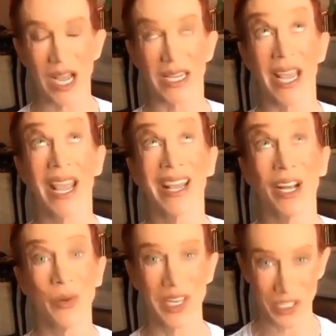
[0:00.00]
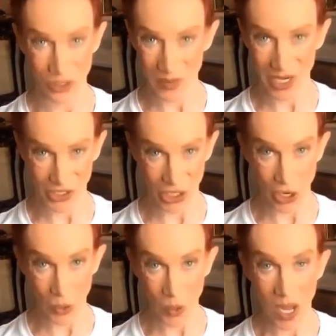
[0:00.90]
I cannot wait to do my
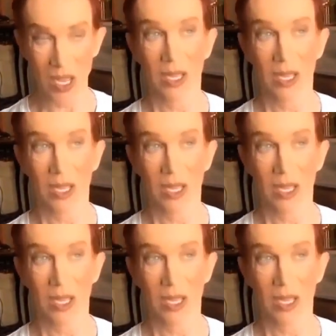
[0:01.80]
show.